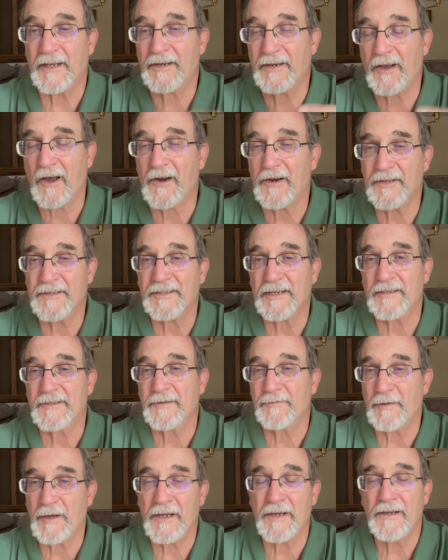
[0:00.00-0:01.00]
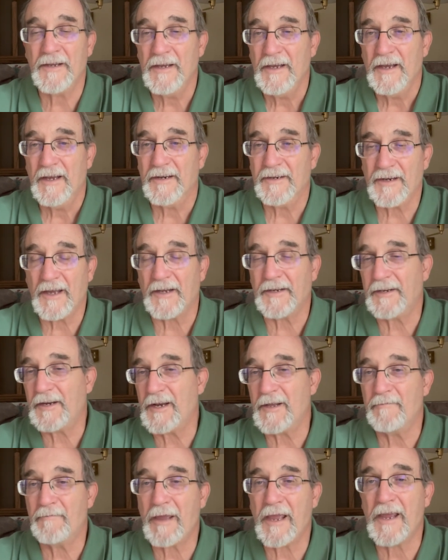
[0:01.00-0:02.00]
God has sent to me, not
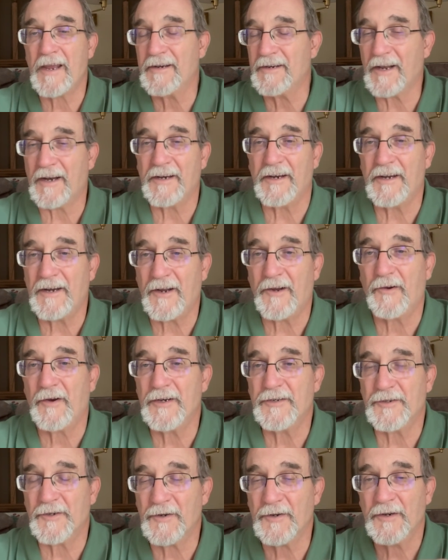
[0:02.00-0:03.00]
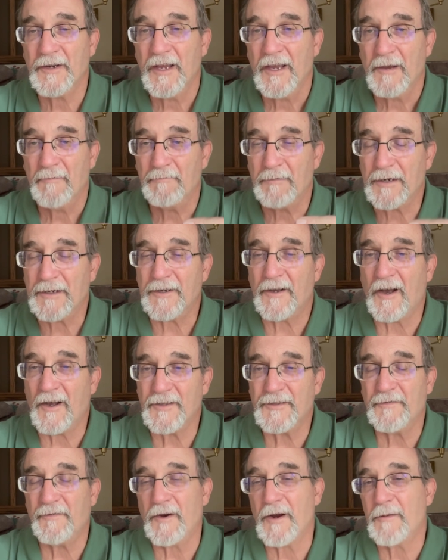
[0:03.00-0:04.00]
any man, not any creature, but
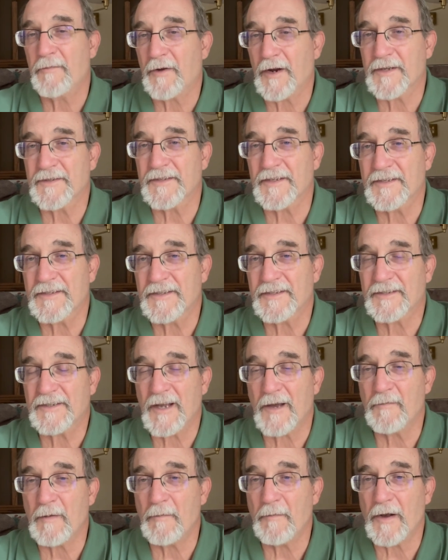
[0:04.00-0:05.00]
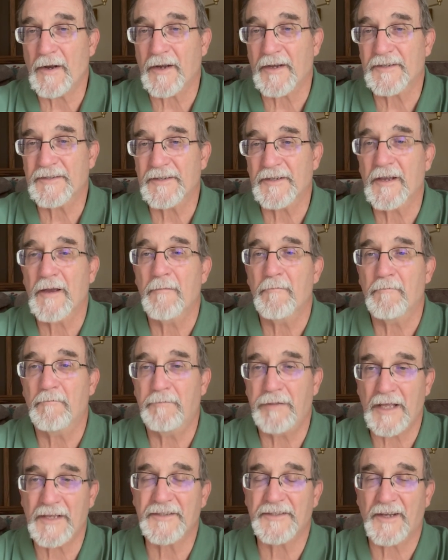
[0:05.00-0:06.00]
God's very presence has come among us.
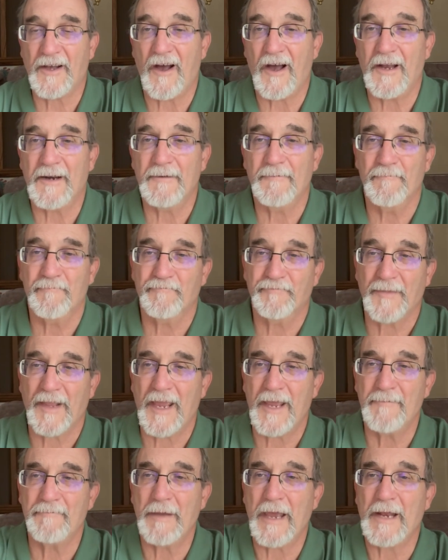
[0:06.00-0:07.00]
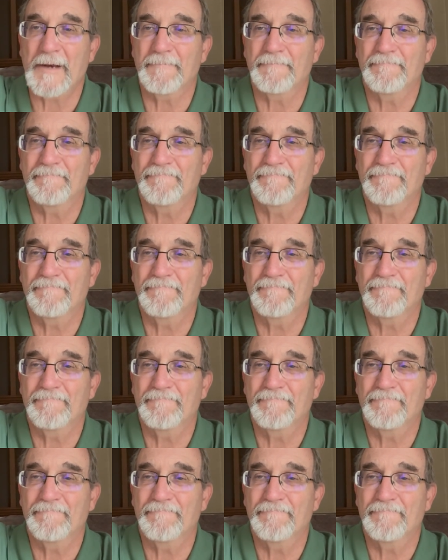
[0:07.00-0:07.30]
Bless God. Amen.